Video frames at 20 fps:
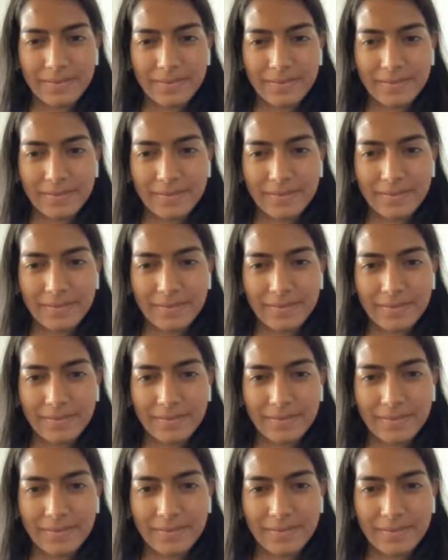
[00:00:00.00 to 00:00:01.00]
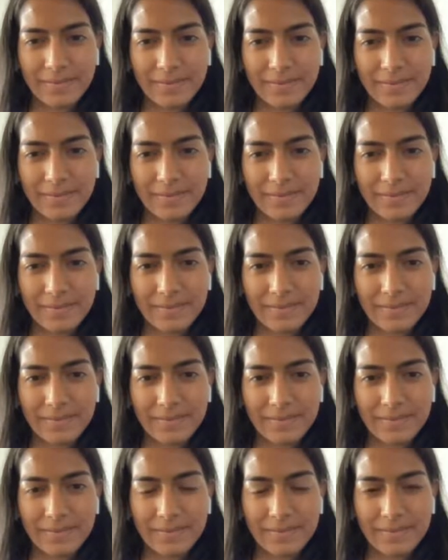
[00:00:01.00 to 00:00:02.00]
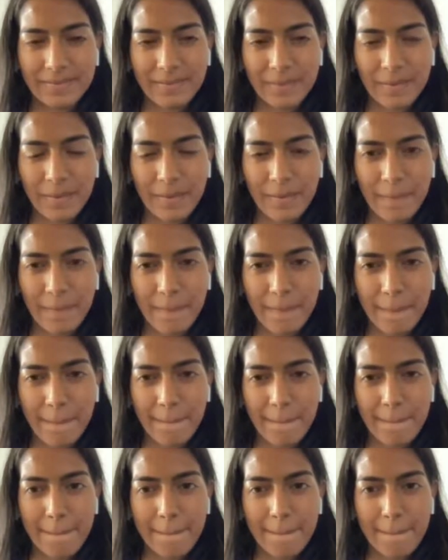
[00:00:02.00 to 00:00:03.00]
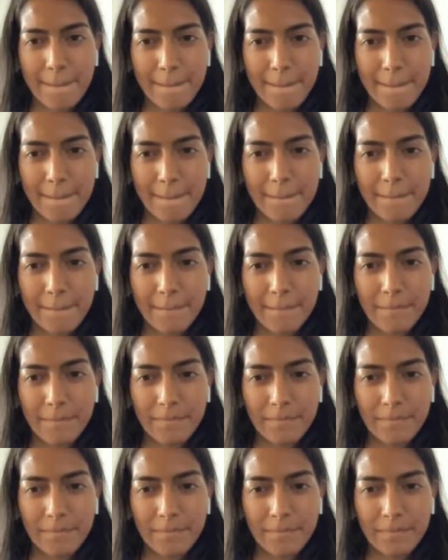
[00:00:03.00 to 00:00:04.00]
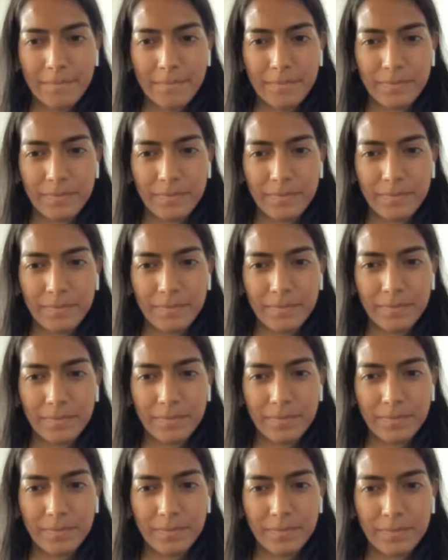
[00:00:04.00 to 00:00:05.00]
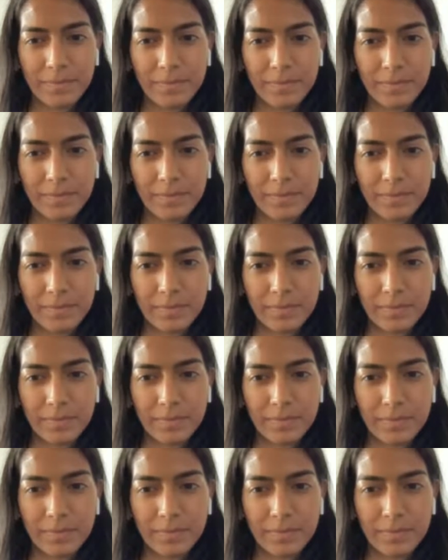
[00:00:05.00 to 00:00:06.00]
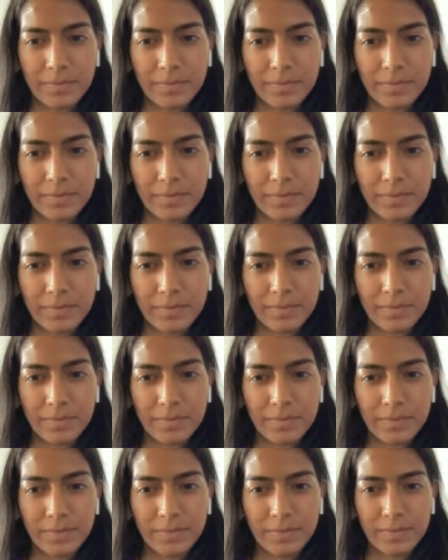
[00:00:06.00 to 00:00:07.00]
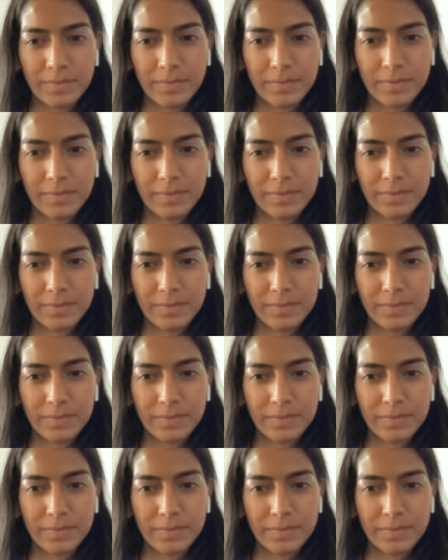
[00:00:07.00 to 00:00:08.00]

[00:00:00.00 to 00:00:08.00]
The person shown says nothing.